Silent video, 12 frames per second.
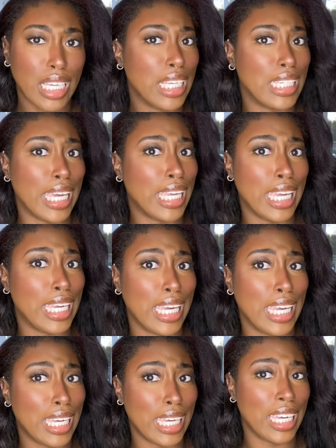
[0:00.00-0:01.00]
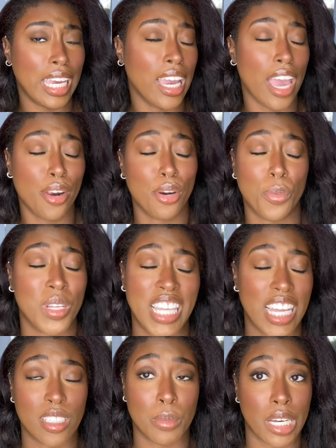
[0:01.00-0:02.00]
I don't know what
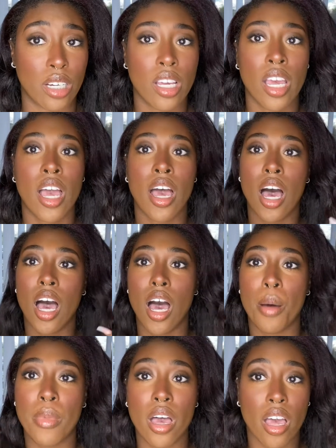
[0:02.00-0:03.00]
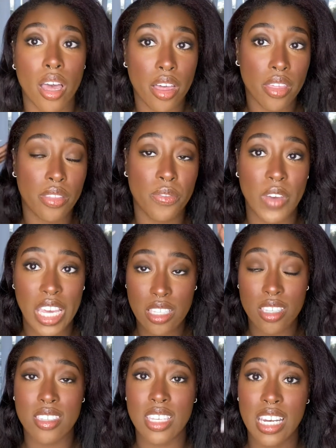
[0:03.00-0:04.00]
that's about. Face
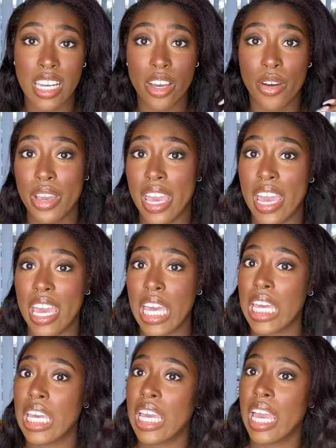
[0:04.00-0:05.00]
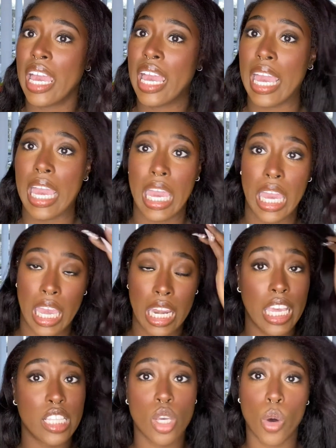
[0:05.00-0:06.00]
is sitting, okay, and
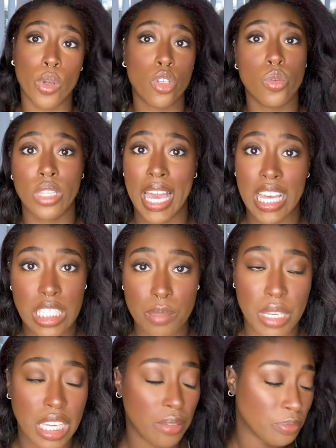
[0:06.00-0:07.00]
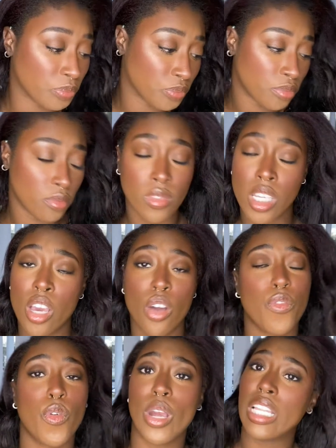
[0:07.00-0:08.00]
it's going to last me
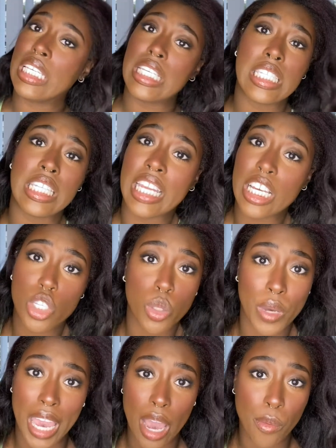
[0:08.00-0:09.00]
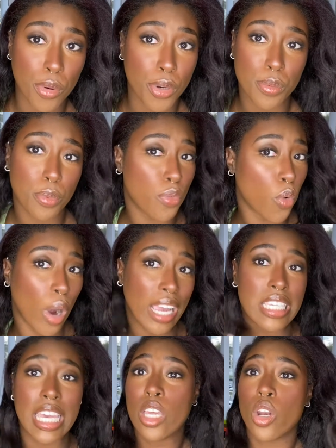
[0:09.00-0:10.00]
for at least the next 3 hours before I
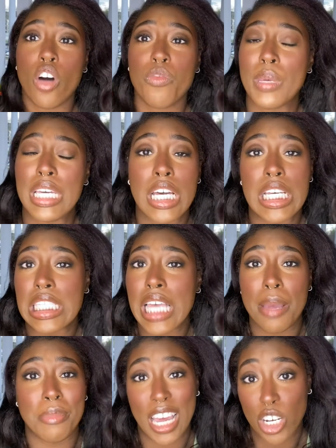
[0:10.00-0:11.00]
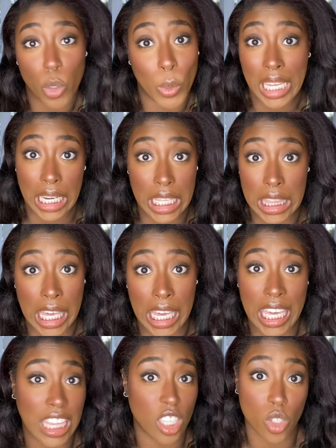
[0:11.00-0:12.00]
take it off, because I'm not doing anything
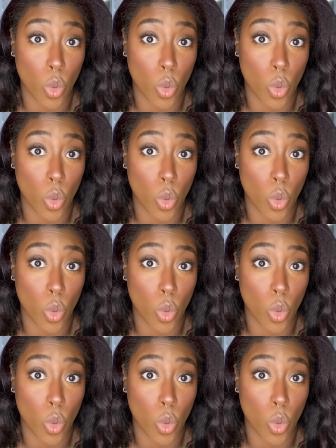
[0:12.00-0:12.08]
in this